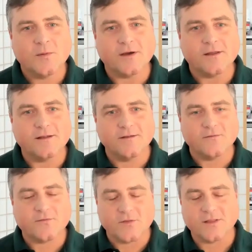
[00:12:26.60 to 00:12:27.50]
But
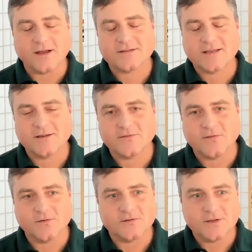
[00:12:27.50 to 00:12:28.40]
for the last
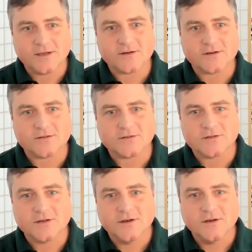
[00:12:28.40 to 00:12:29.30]
handful of
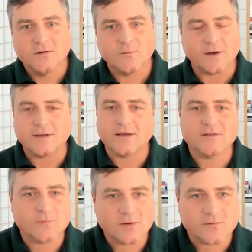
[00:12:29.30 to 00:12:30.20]
years, my kids
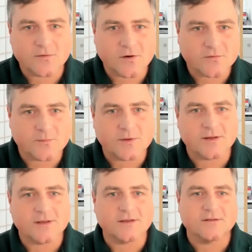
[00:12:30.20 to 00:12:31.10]
have been involved in
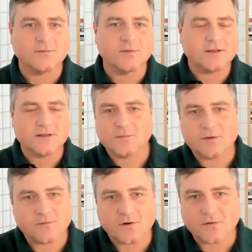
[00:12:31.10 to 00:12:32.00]
meetings. My kids have been
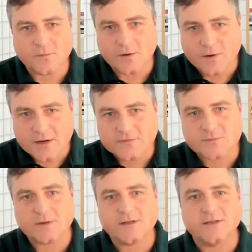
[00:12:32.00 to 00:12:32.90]
involved in my wife's
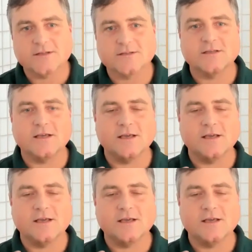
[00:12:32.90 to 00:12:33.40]
meetings.